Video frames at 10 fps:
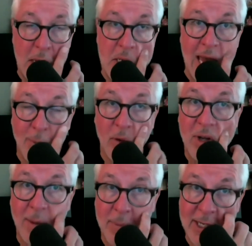Cable
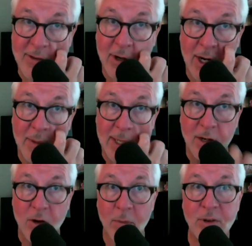companies are going to be in
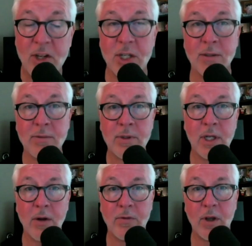good position. You
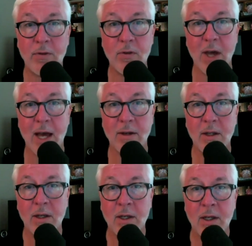know, if, you, if you've got
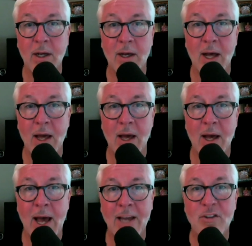uh,
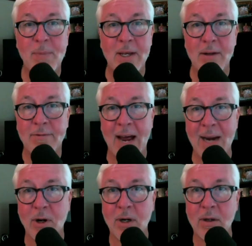high speed
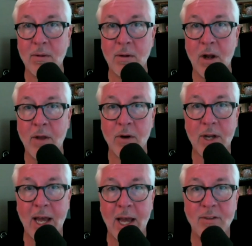fiber and other
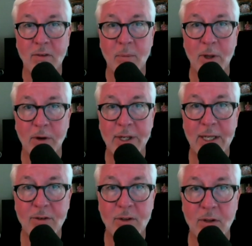kinds of
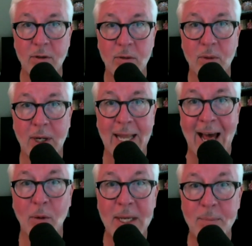abilities to
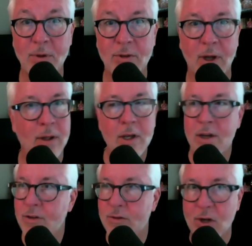allow people to
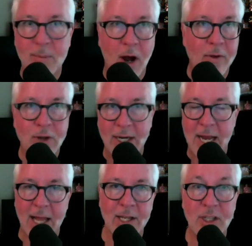stream all their
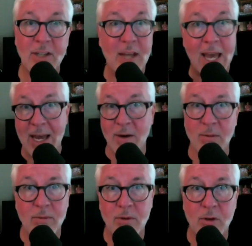technologies
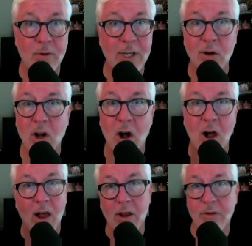and do video
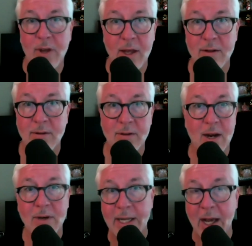calls and
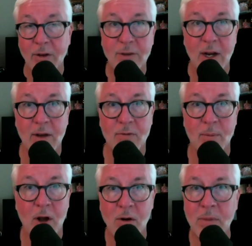everything else at, from
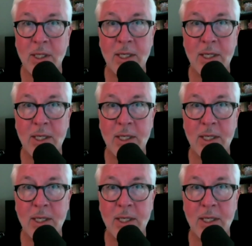home.